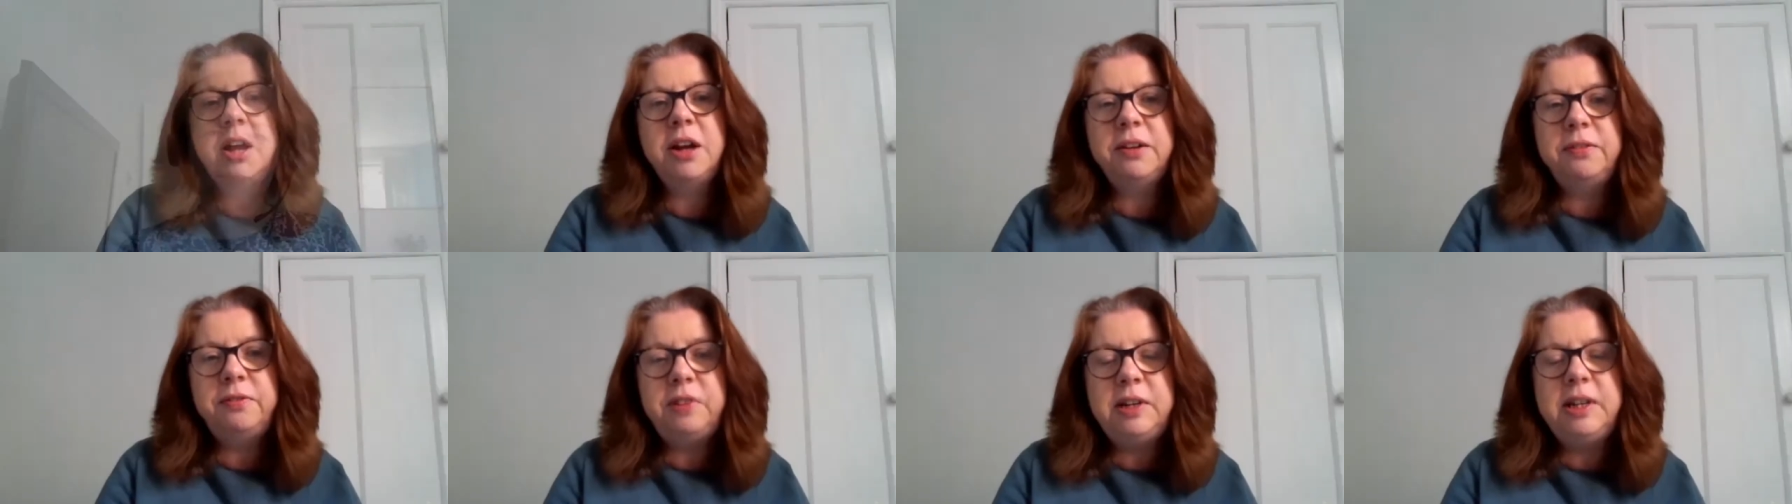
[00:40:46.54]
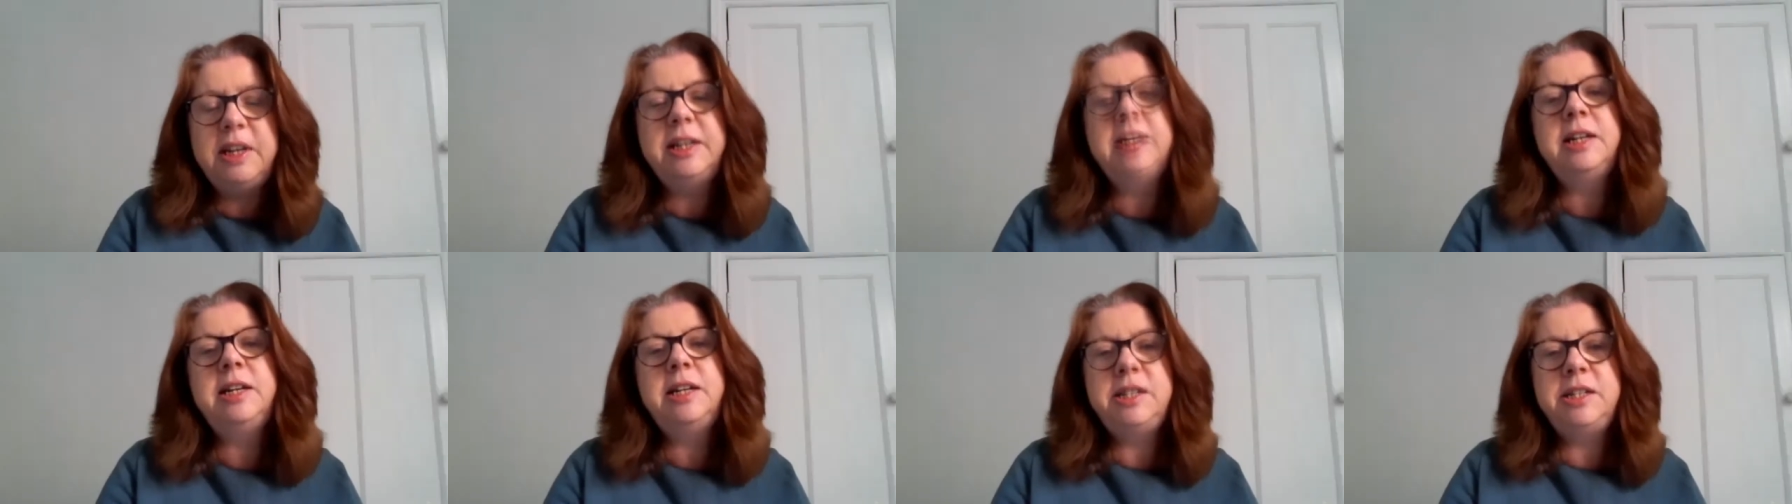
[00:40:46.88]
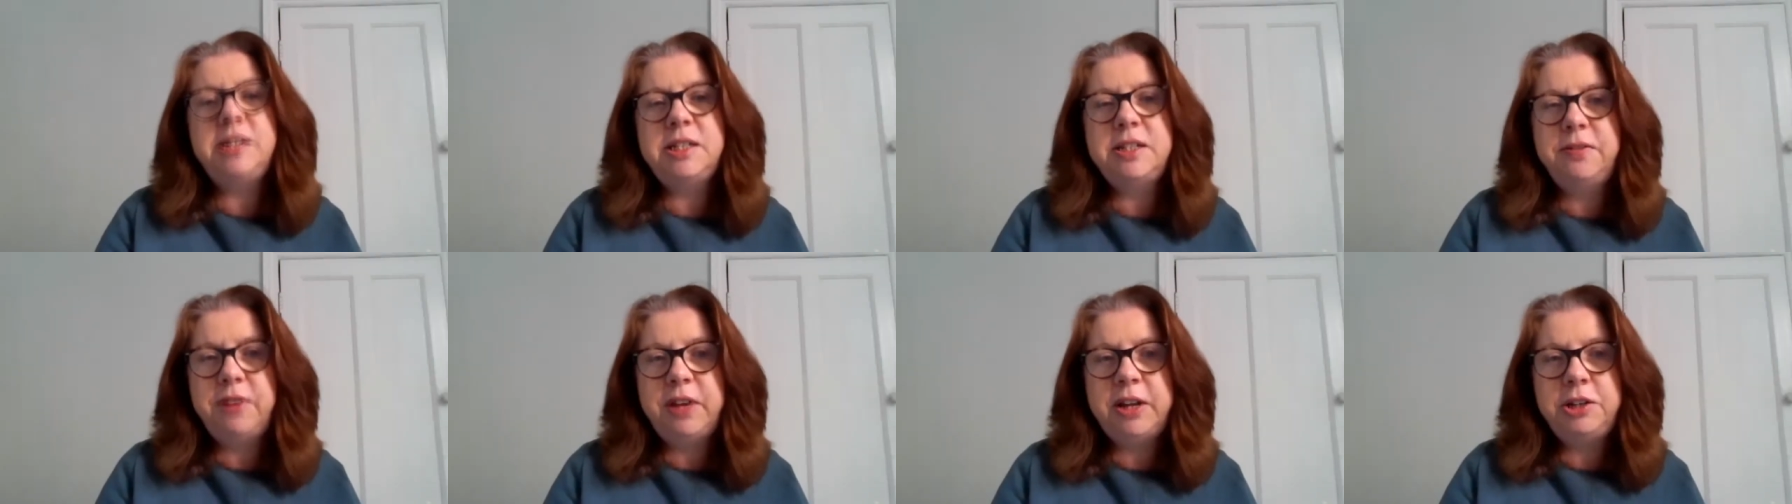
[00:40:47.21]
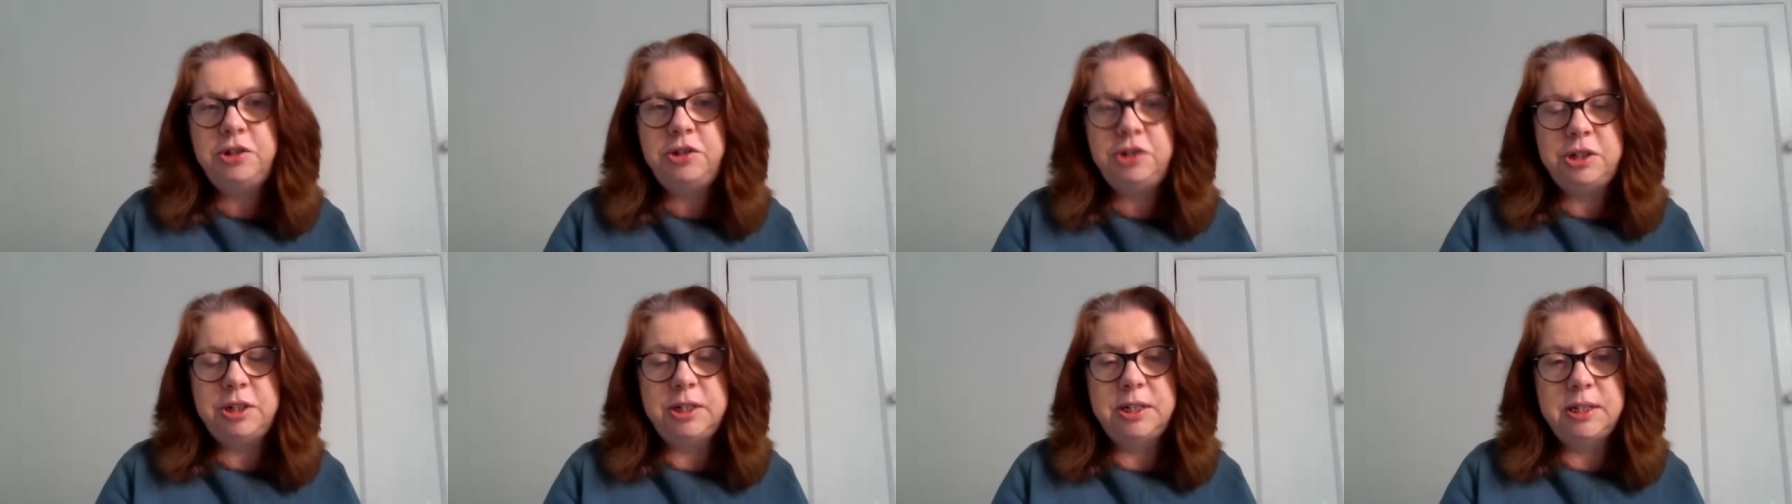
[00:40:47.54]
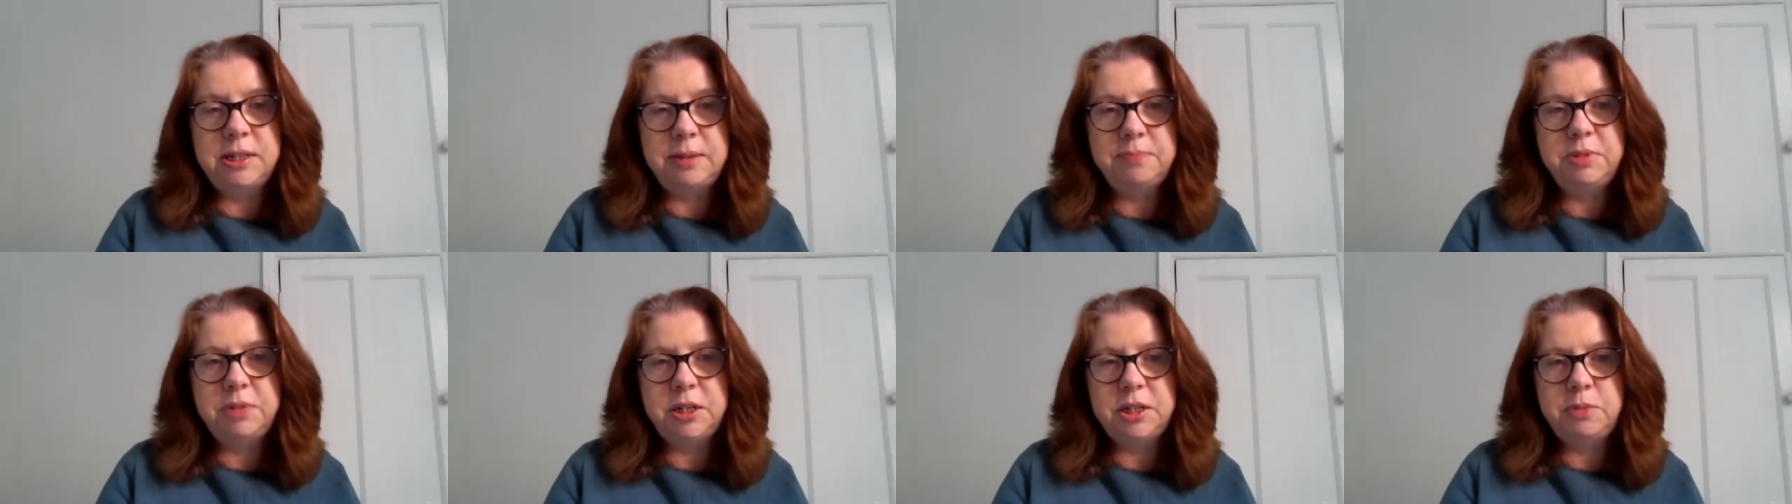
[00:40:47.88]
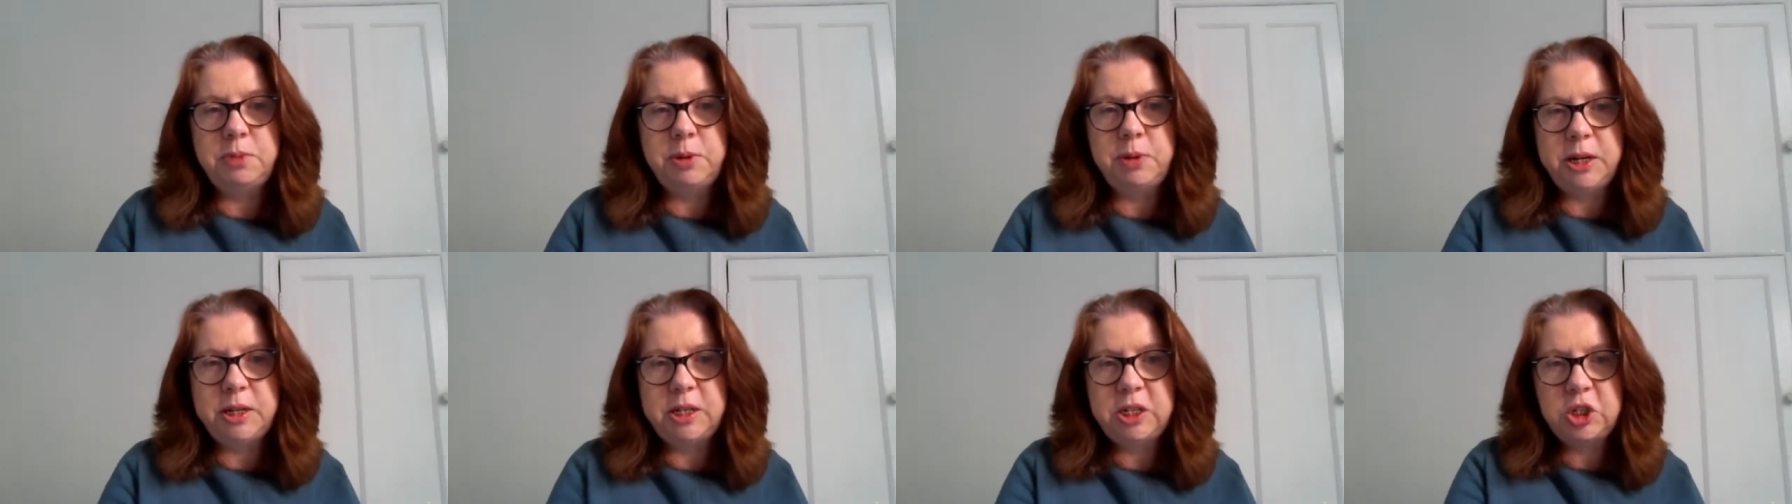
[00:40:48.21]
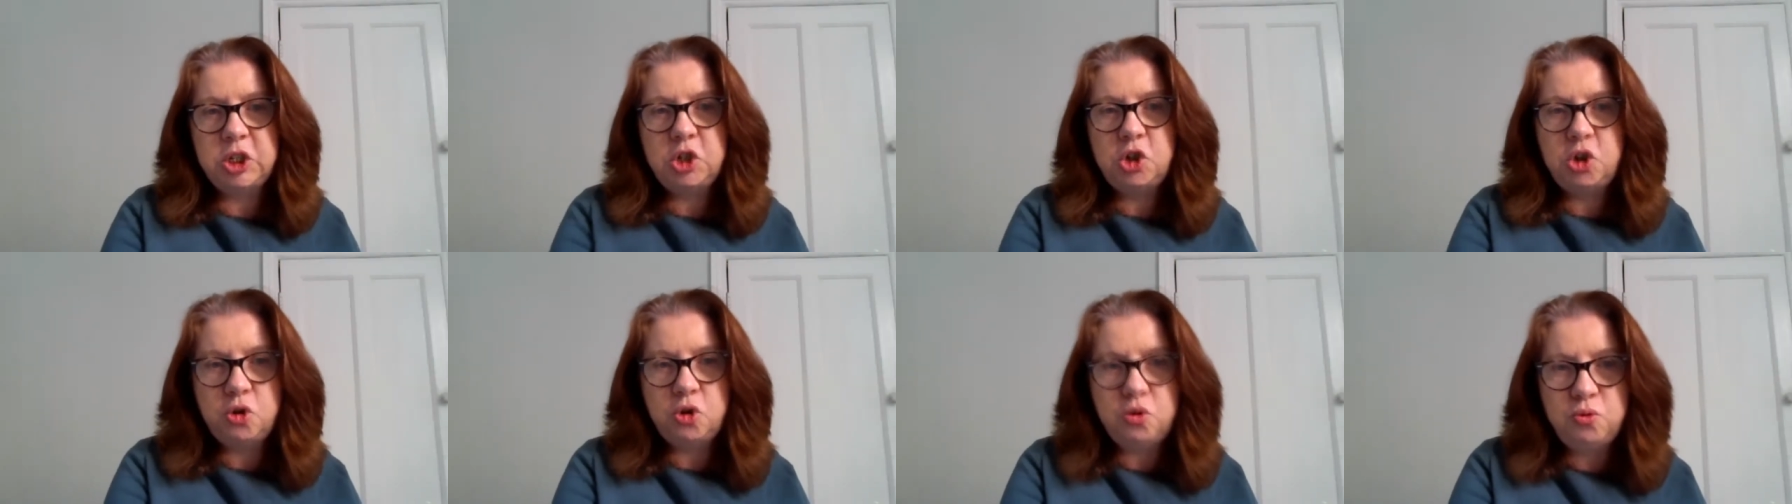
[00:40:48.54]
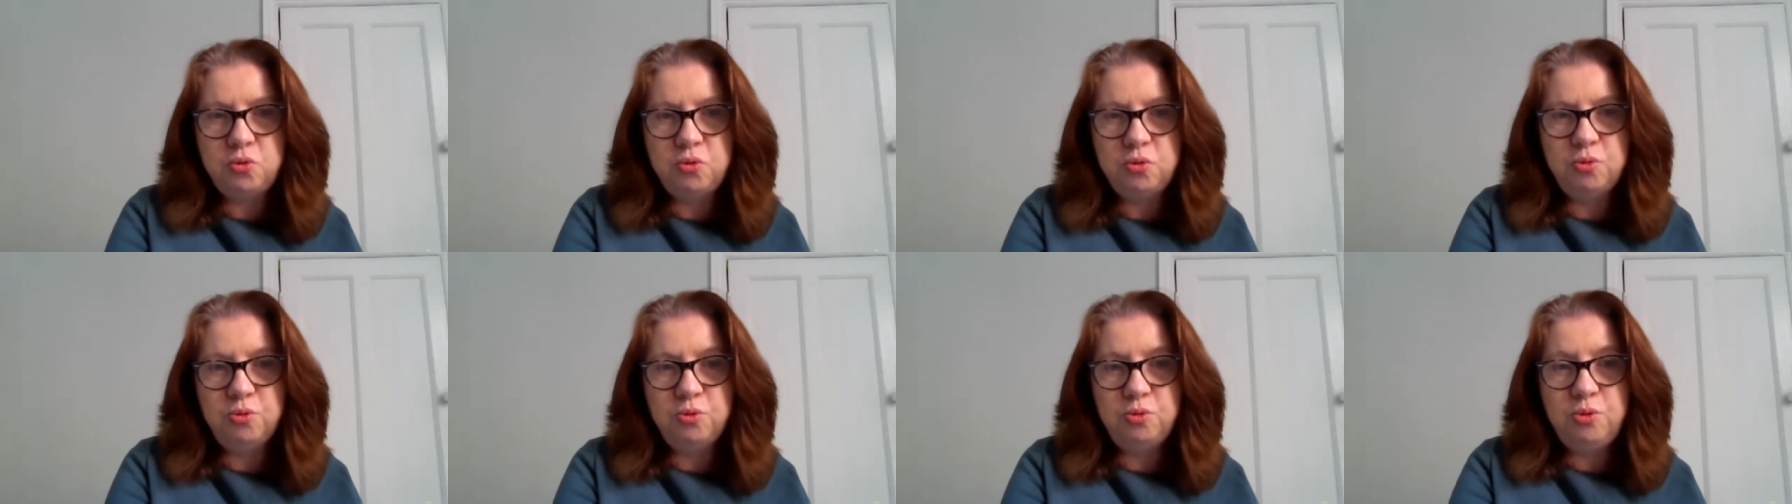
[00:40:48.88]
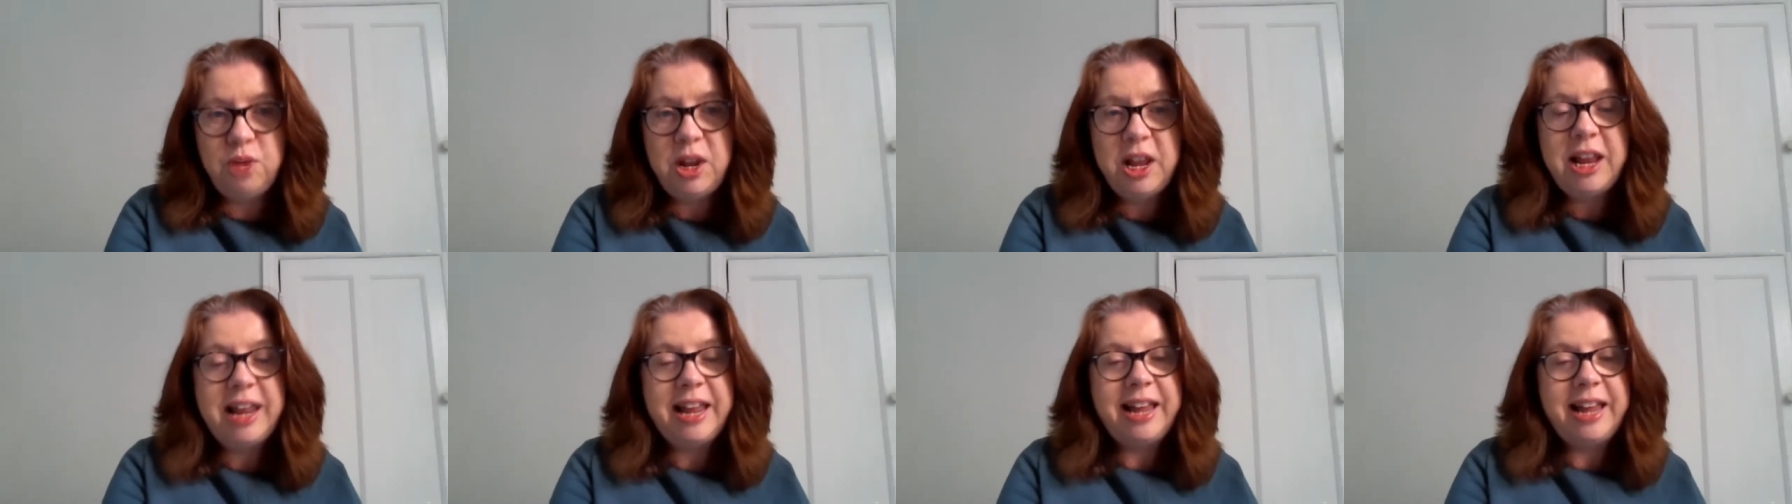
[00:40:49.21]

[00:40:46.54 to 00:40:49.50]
kind of little interventions, sometimes by a school,